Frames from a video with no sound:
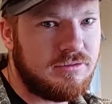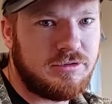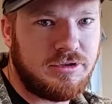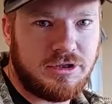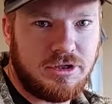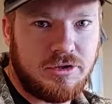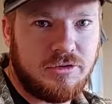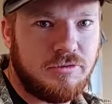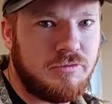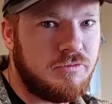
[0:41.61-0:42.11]

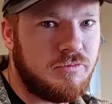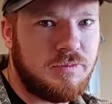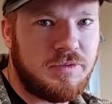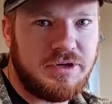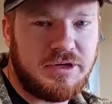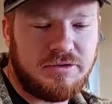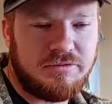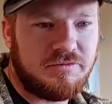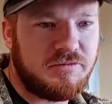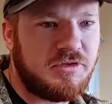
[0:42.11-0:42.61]
You
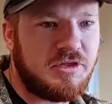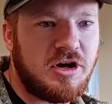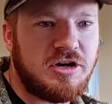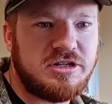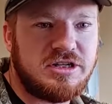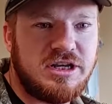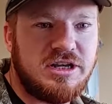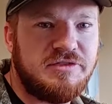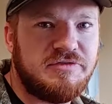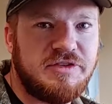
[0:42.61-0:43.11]
know,
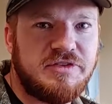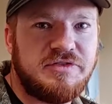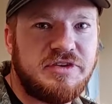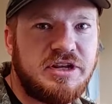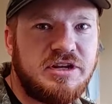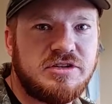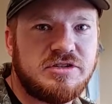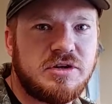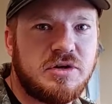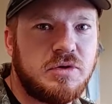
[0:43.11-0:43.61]
13,
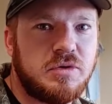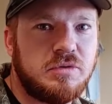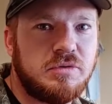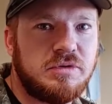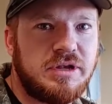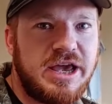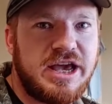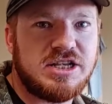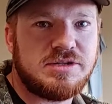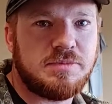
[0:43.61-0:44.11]
15 years
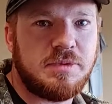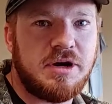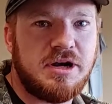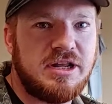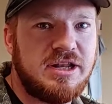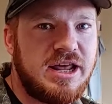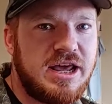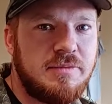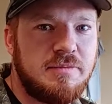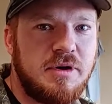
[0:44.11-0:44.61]
old, gas
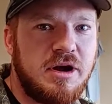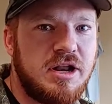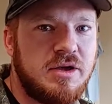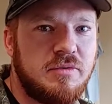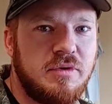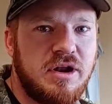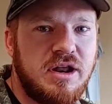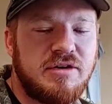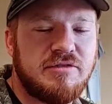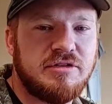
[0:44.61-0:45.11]
money, date money,
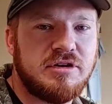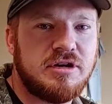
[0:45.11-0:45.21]
whatever.